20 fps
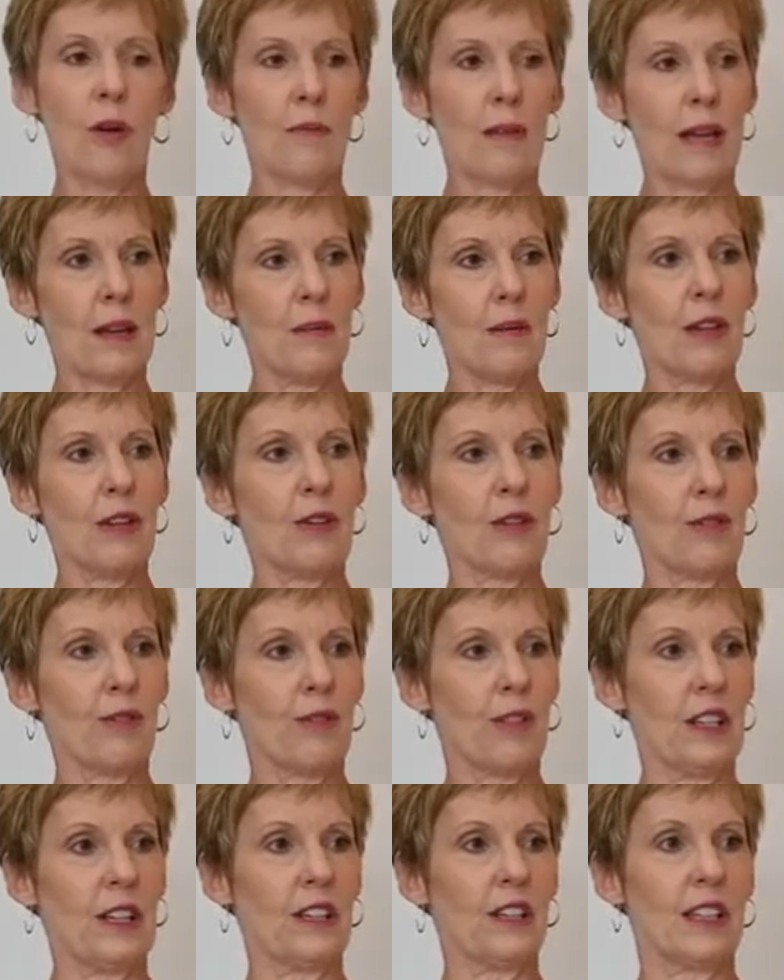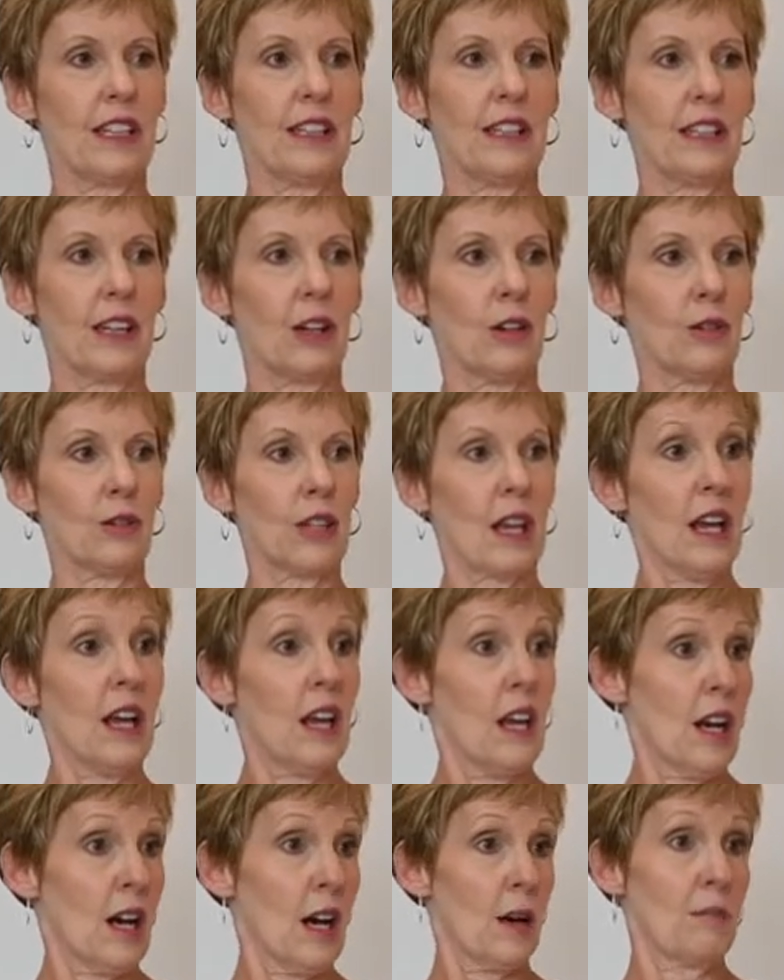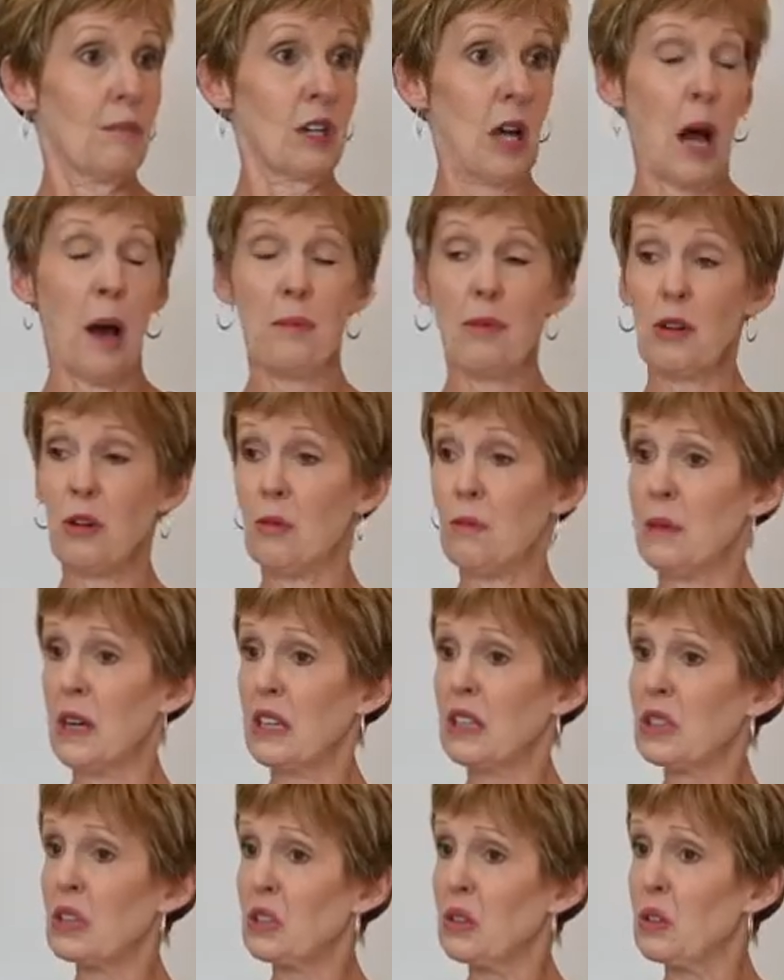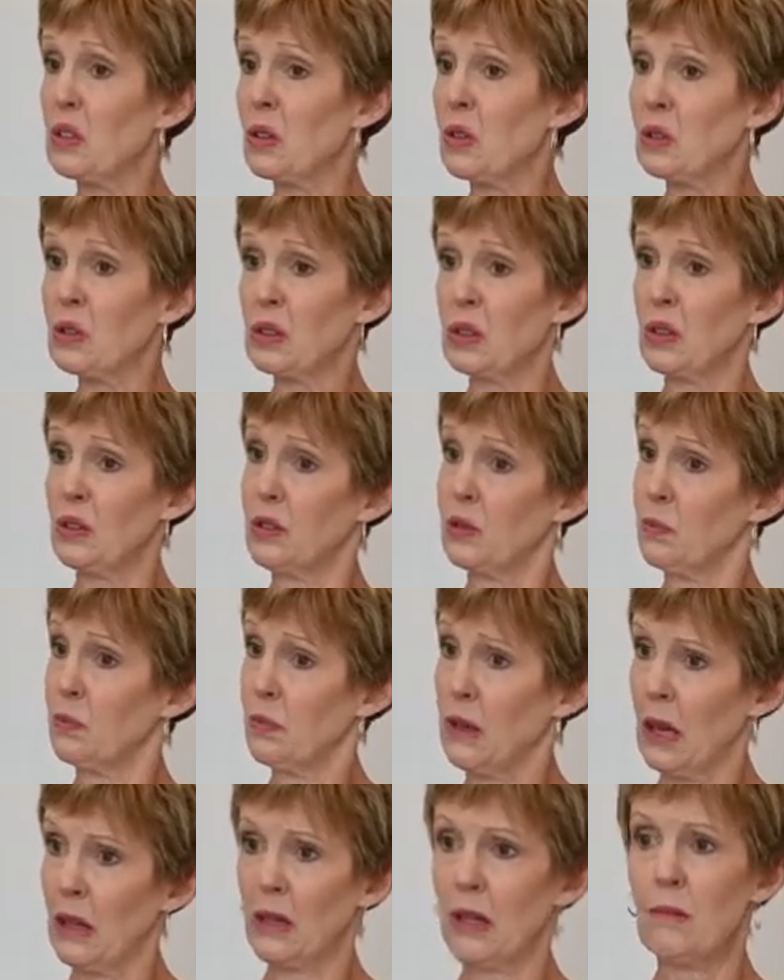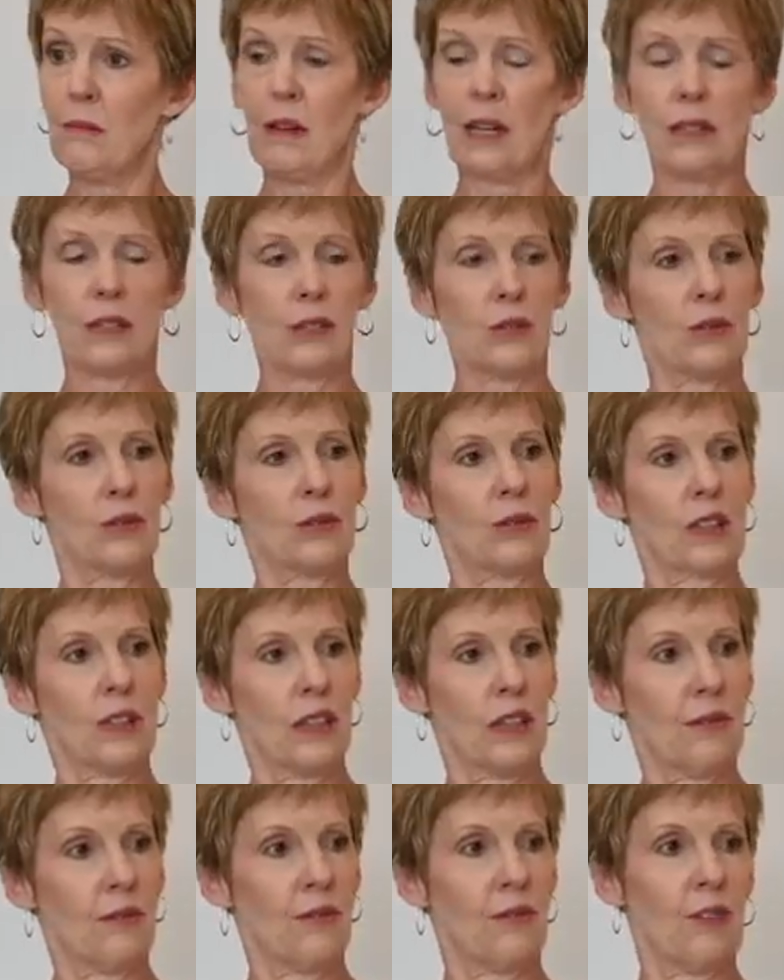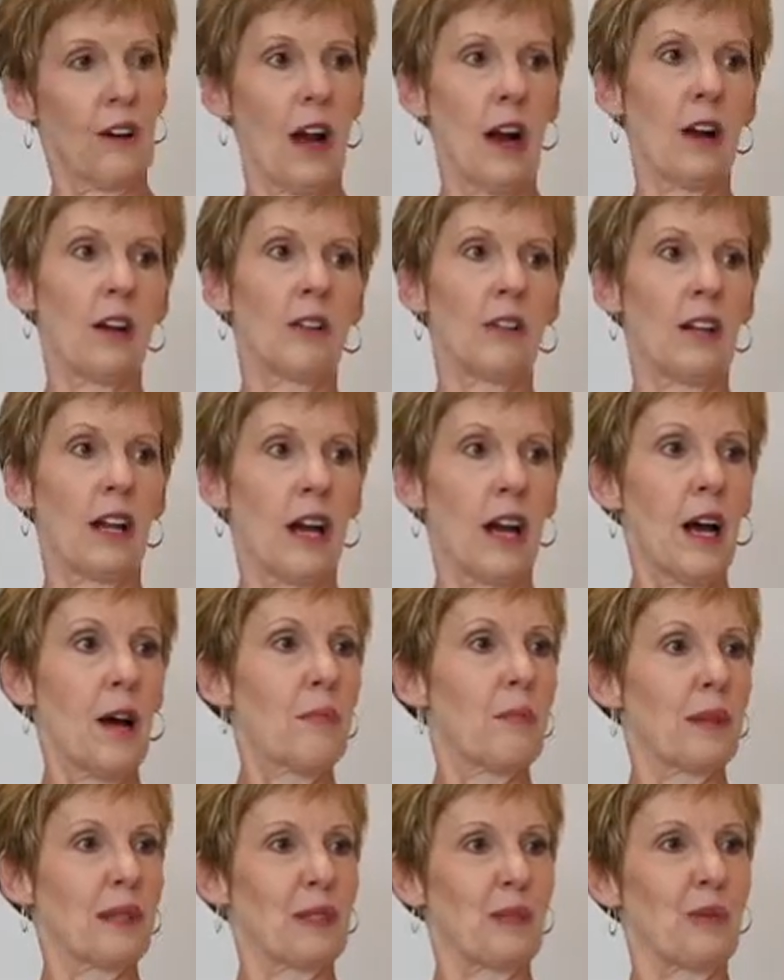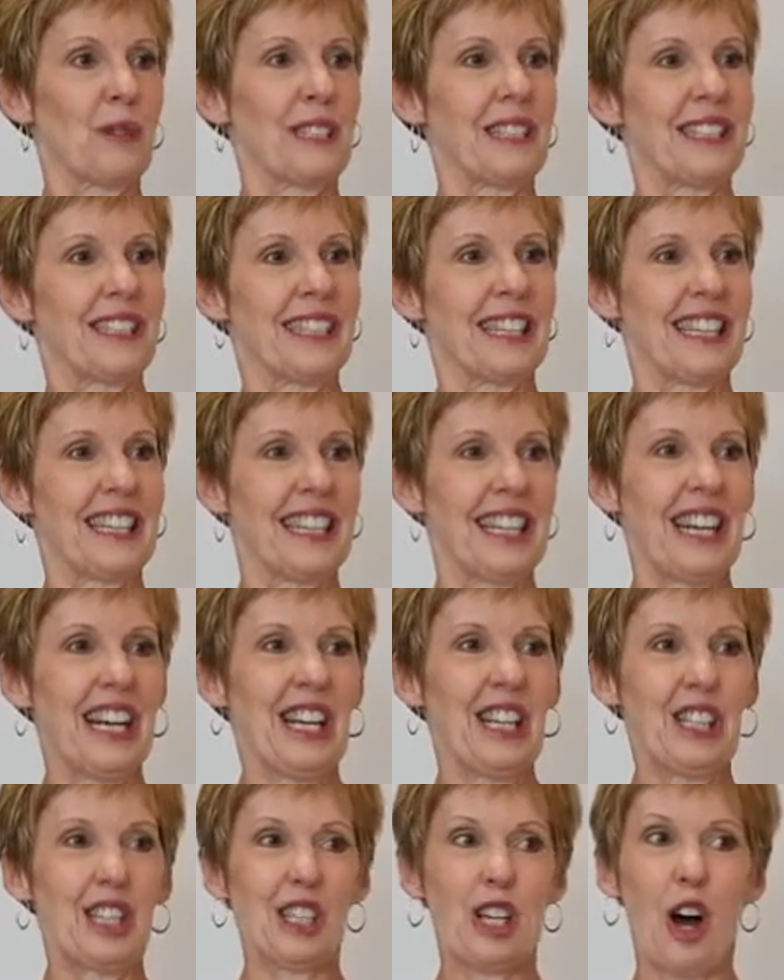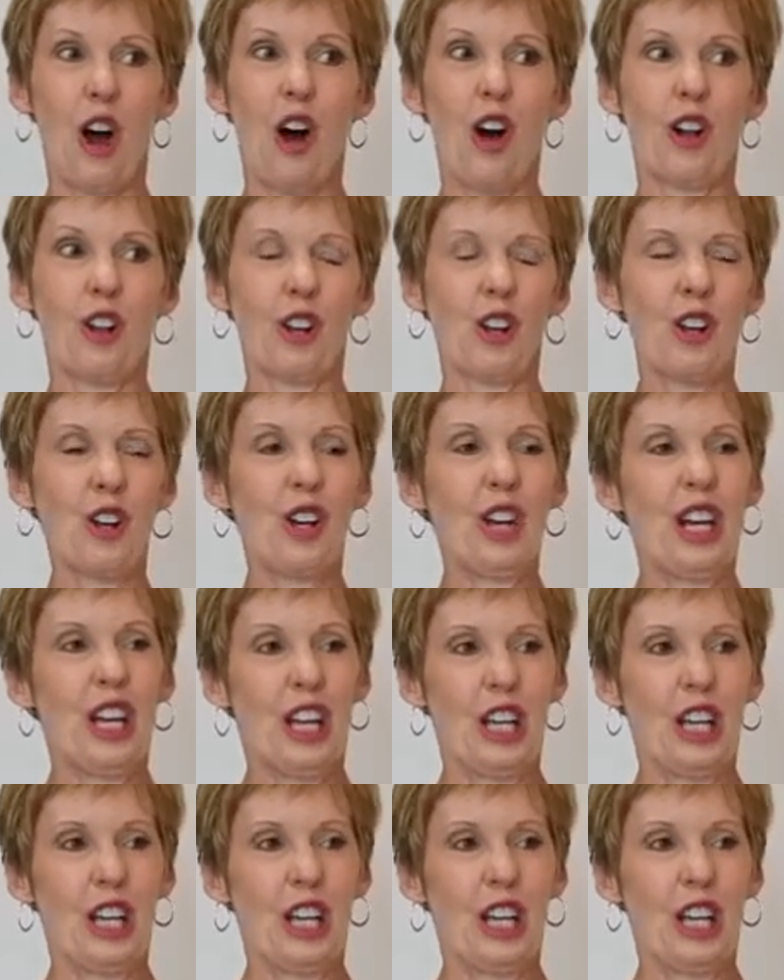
Maybe you're feeling those abdominal muscles, those belly muscles get fired up as we sit taller.